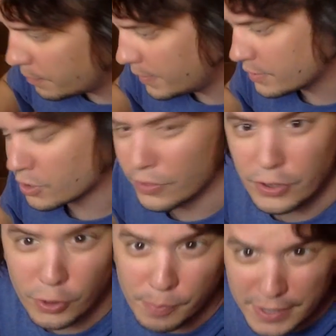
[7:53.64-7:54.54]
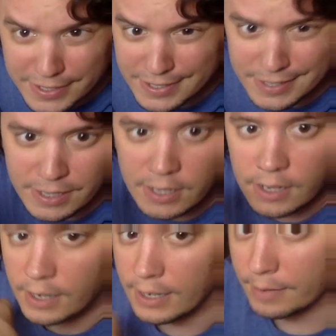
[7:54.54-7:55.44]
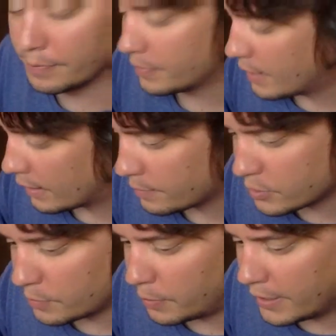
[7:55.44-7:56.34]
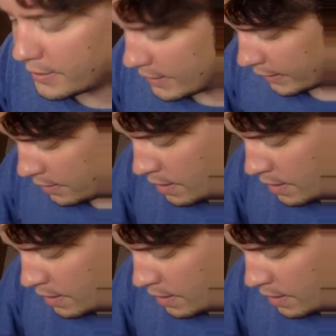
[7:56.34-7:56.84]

He's called the urbanist, and that comes into play in a second.